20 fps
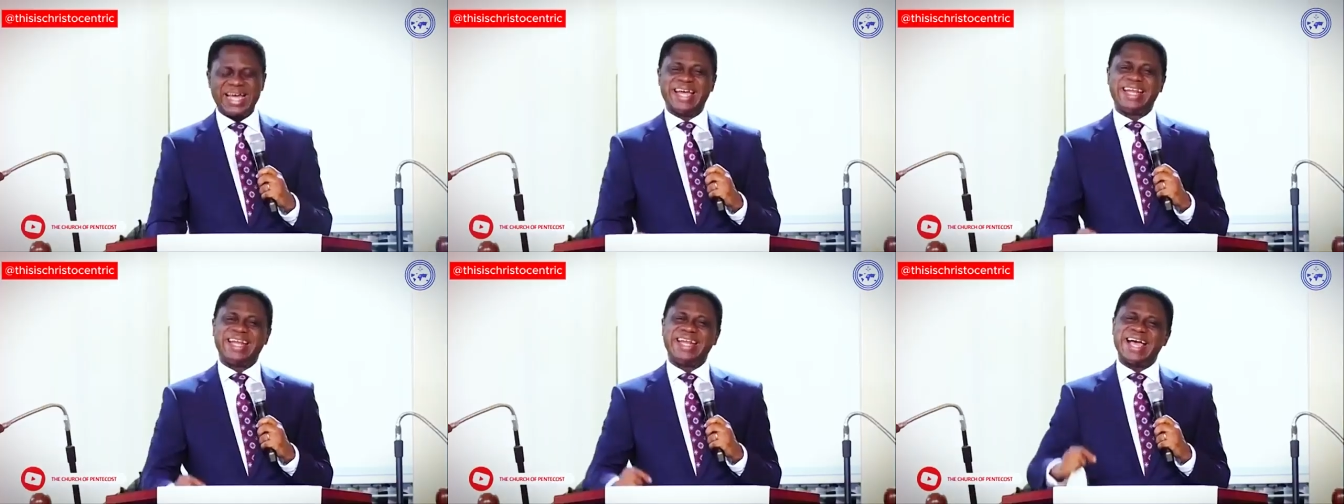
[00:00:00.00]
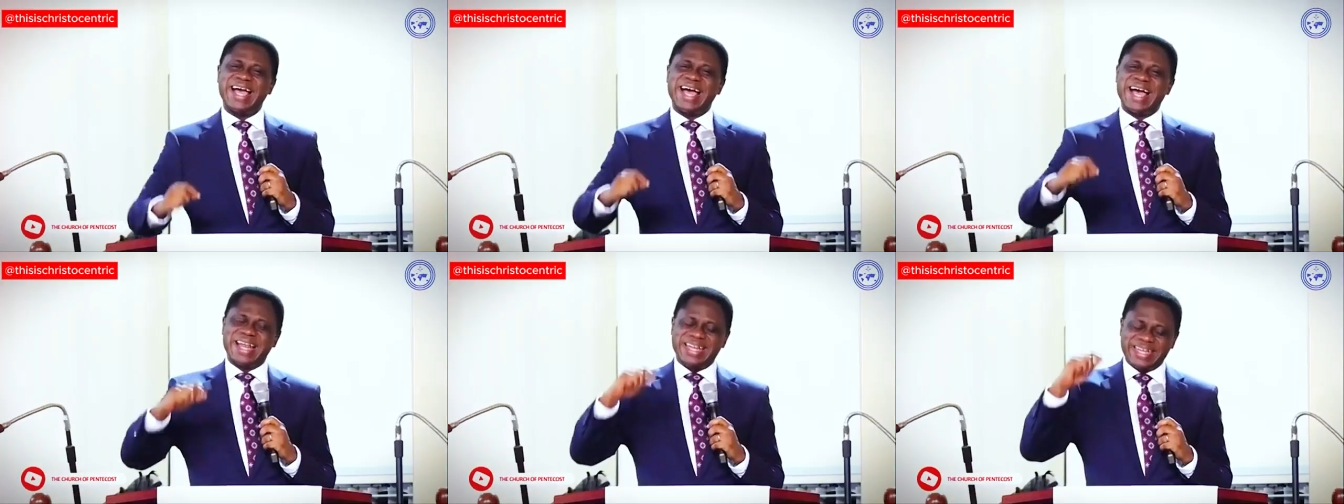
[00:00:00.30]
and
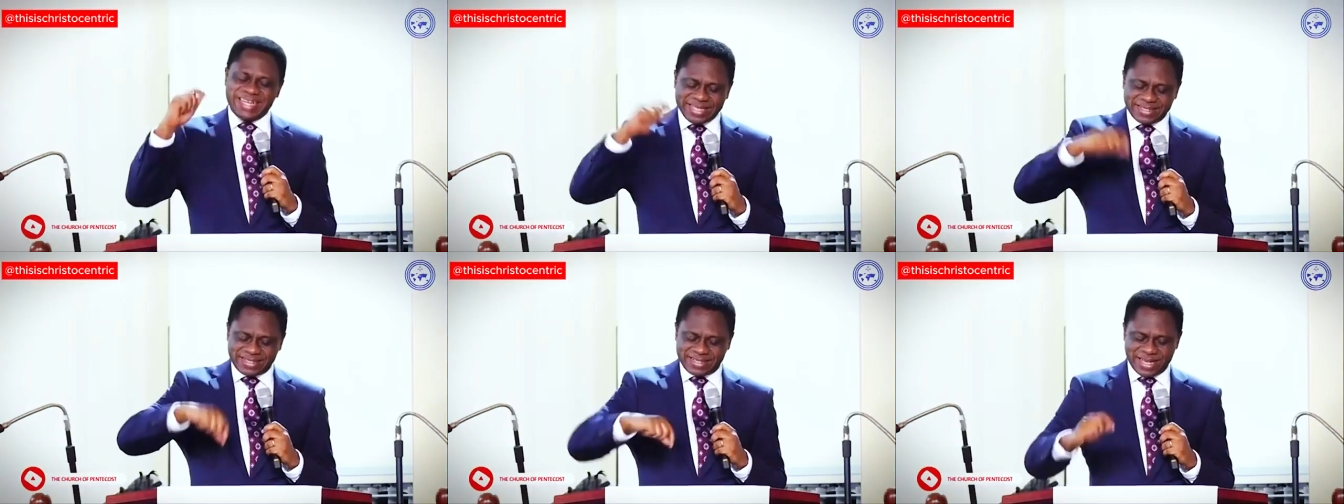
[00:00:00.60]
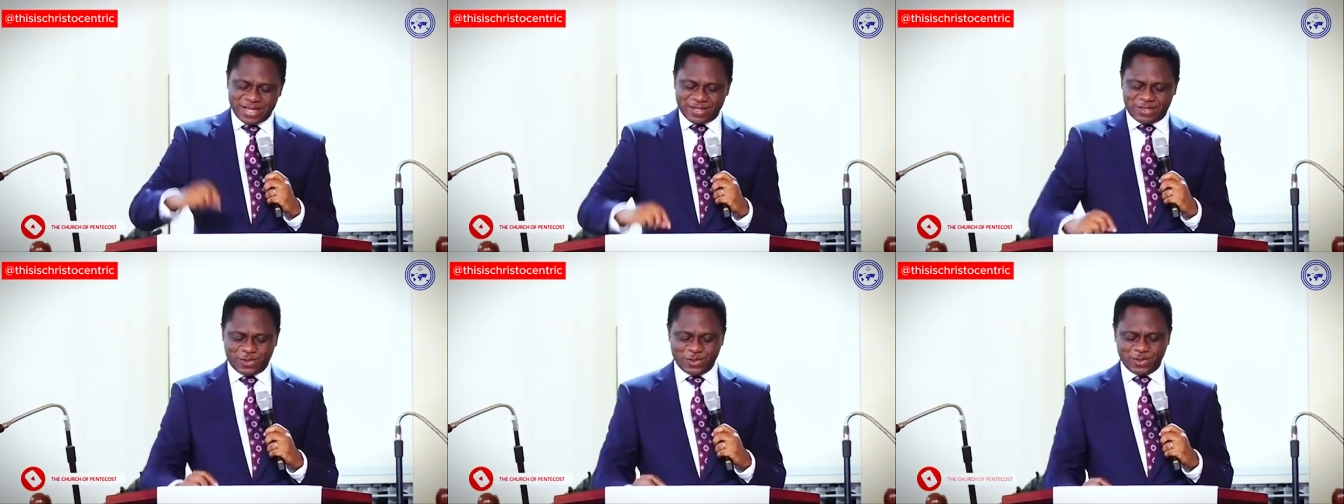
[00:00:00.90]
others
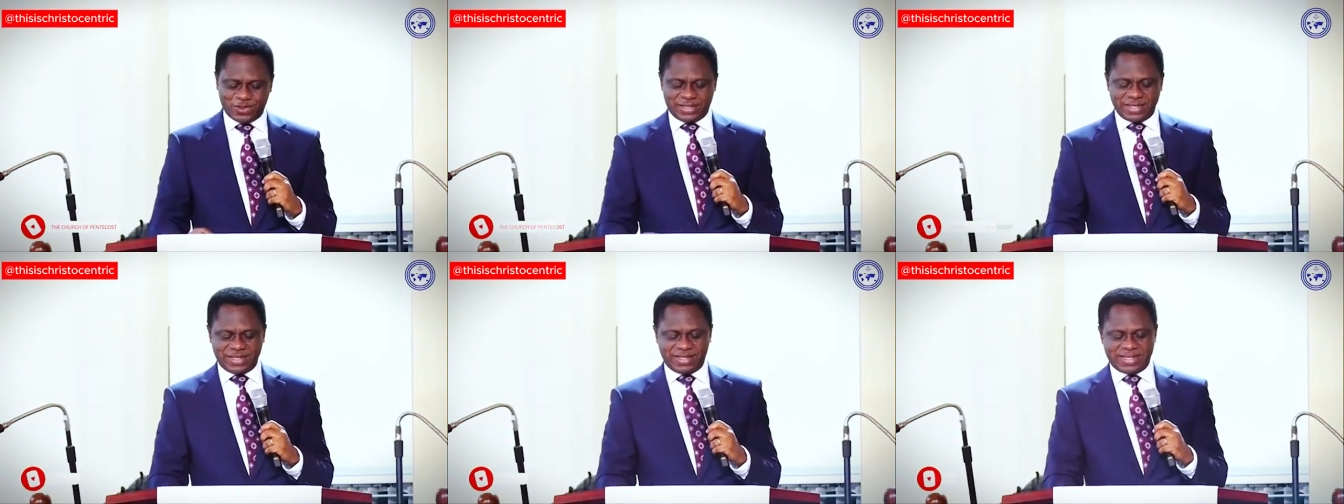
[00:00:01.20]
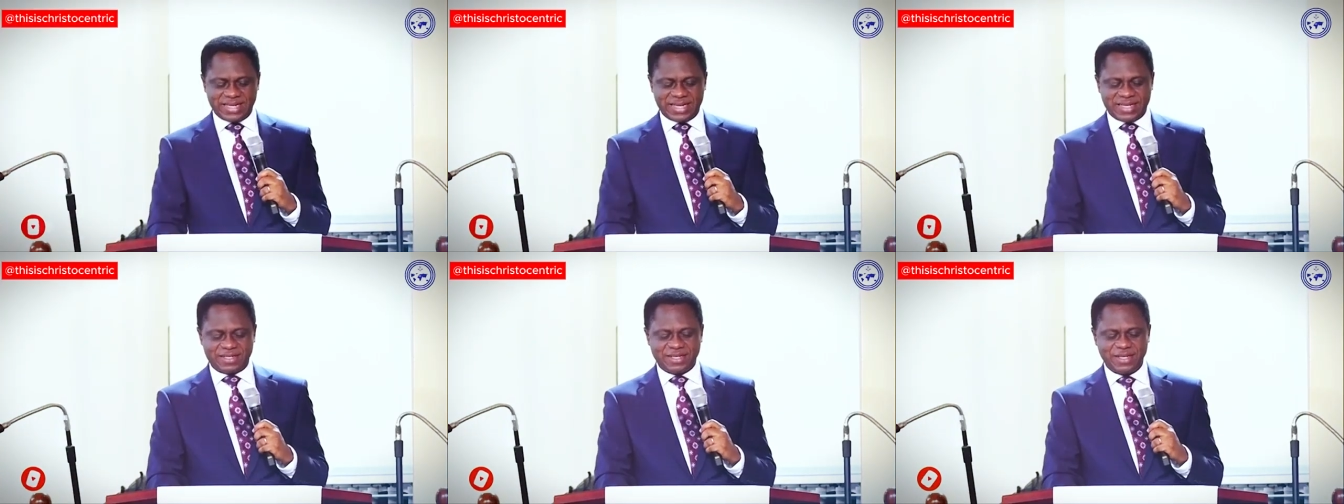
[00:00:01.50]

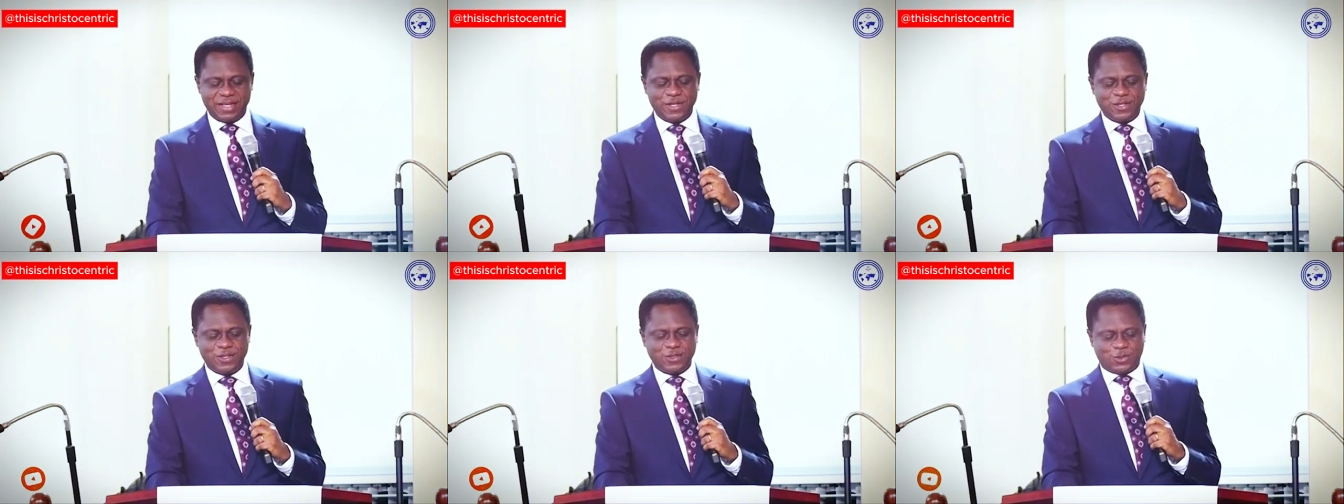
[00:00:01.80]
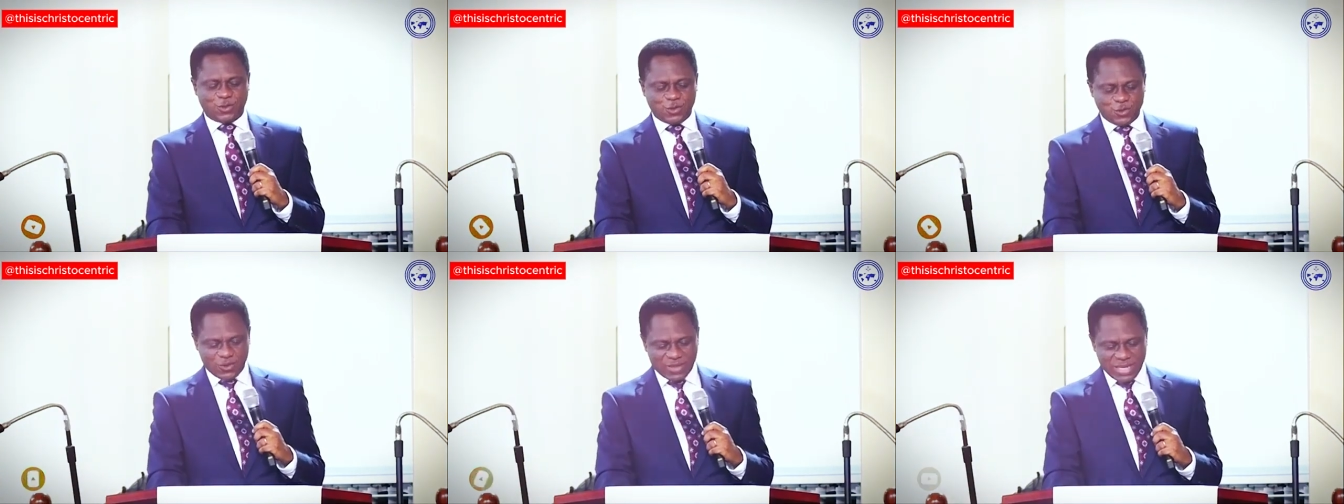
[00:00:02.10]
associated
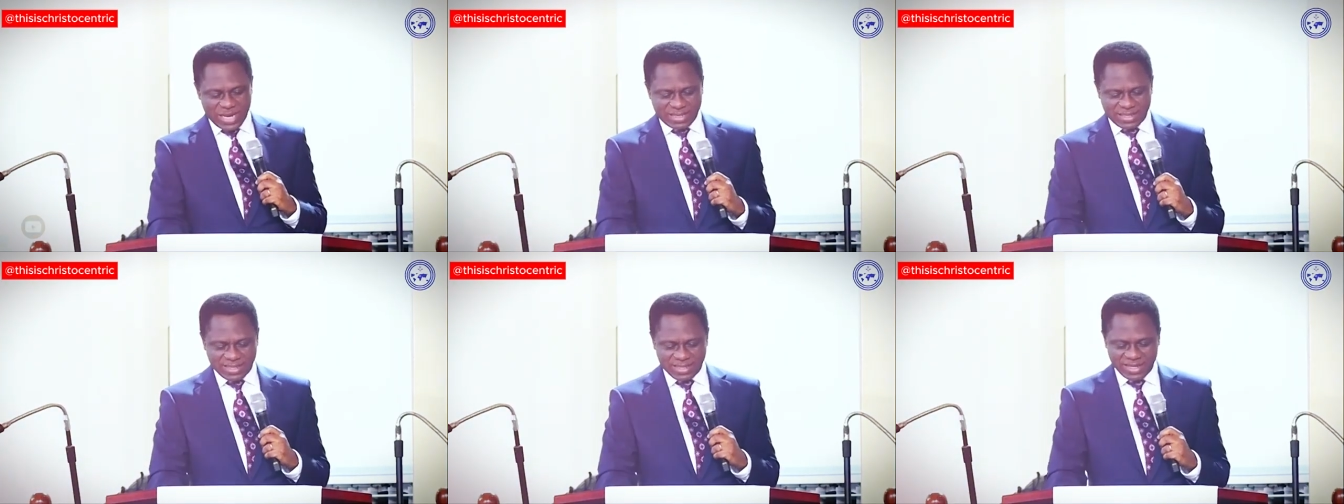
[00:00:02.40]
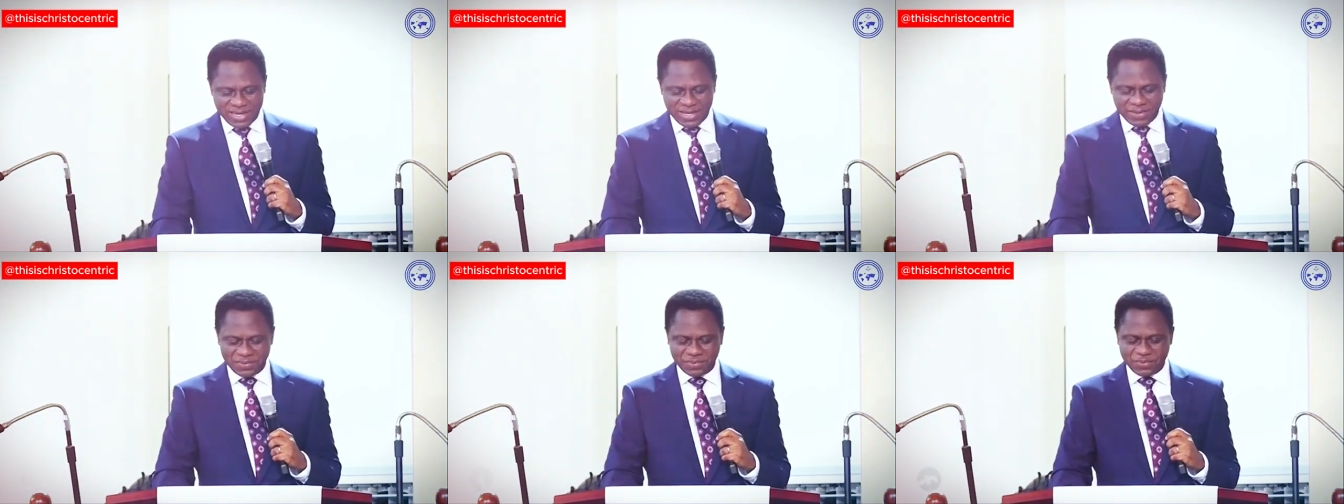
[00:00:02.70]
to that
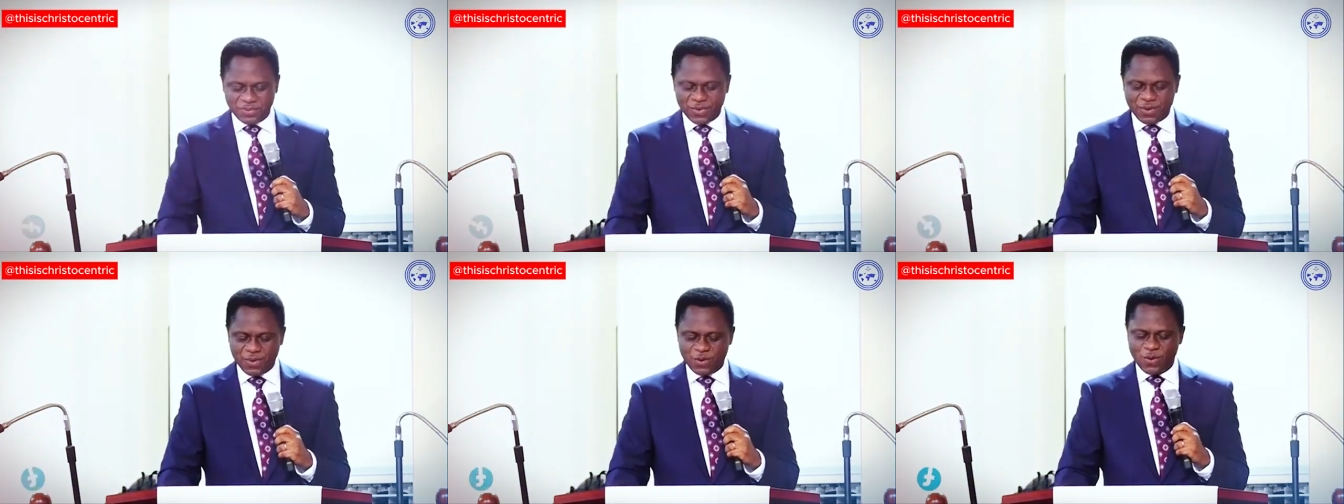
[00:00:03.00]
name,